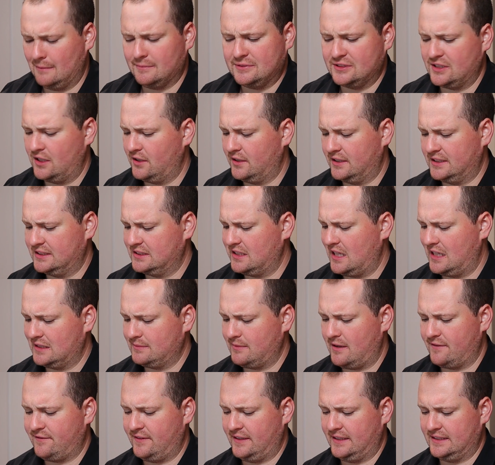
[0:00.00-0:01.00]
I'm so going to
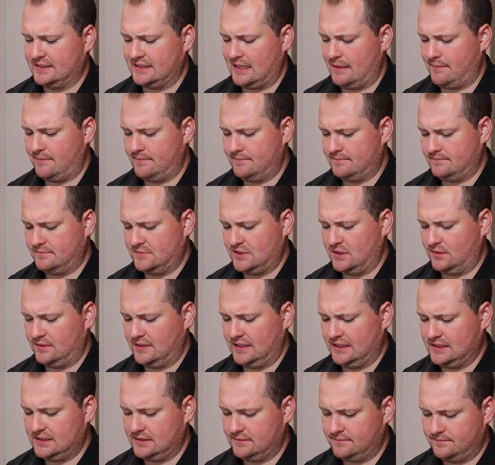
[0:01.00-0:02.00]
slice my fingers up
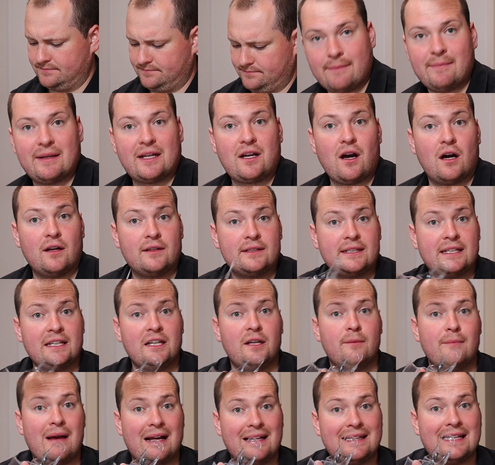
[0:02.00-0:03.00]
doing this. Timbercon,
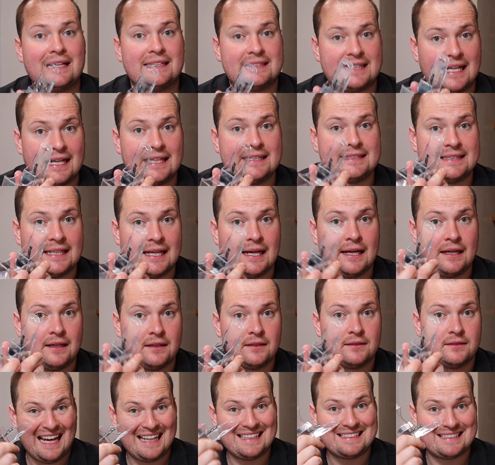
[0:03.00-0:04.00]
can you make these easier?
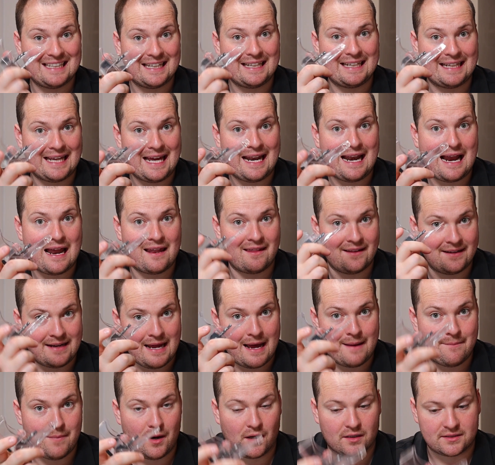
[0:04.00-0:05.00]
Easier to get out of the
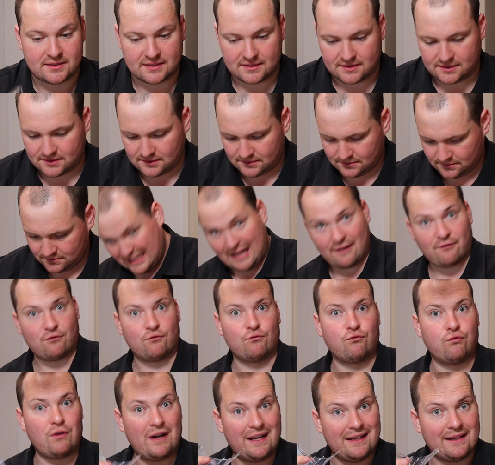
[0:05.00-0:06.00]
damn boxes. They're
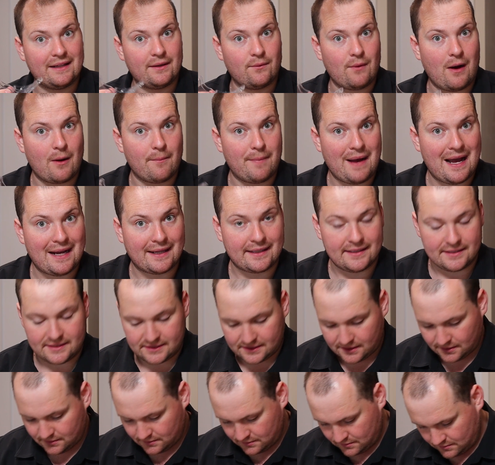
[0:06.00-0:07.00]
really well
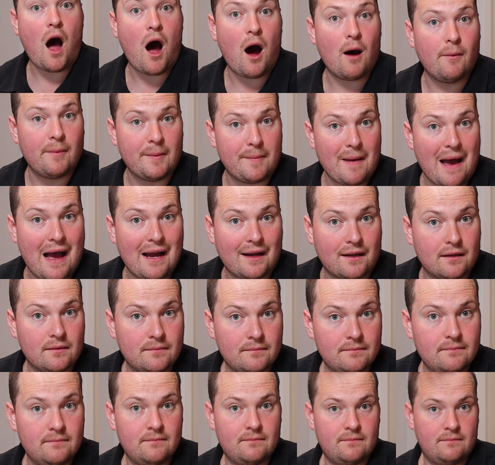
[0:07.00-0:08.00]
packaged. I'll be
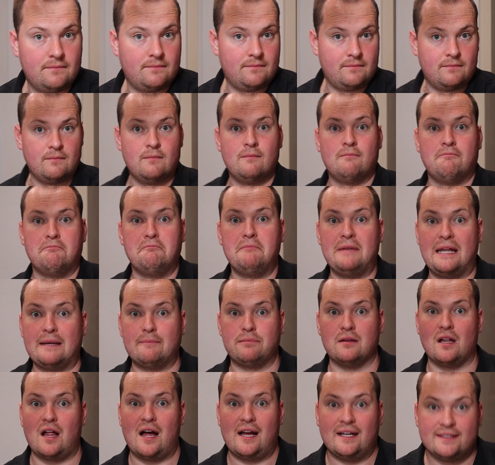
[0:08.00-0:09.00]
back.
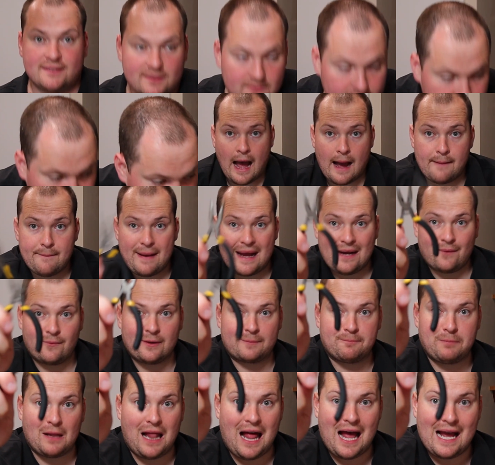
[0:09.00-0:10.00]
Need pliers. I'm
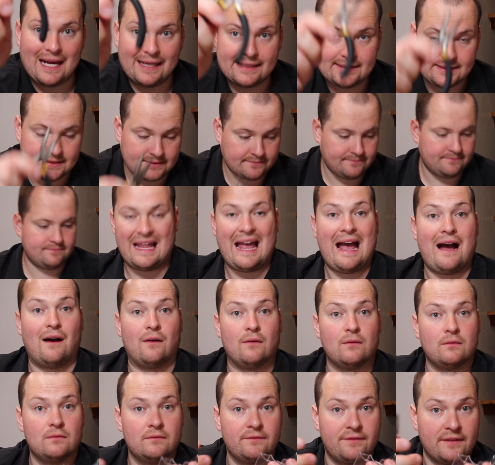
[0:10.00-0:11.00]
back with pliers.
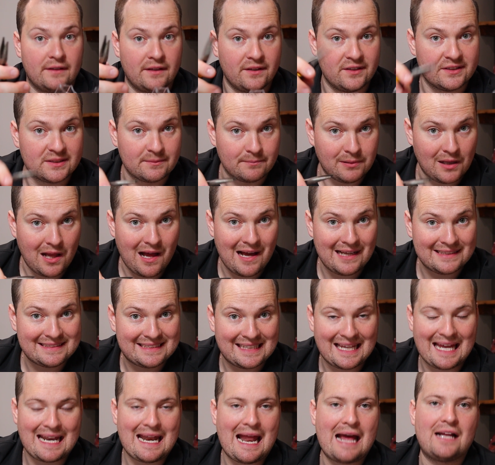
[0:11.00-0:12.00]
Now, you're using
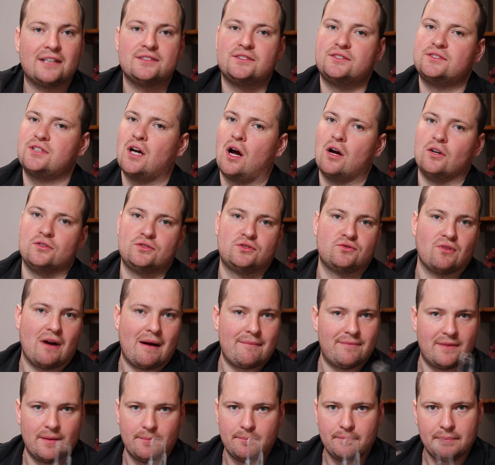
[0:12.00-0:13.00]
pliers to get it out. Don't
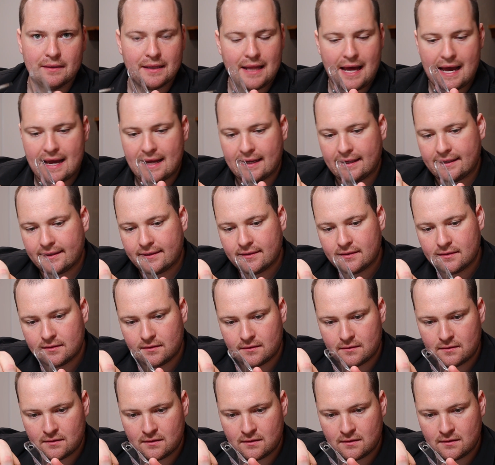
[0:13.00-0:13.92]
grab the blade.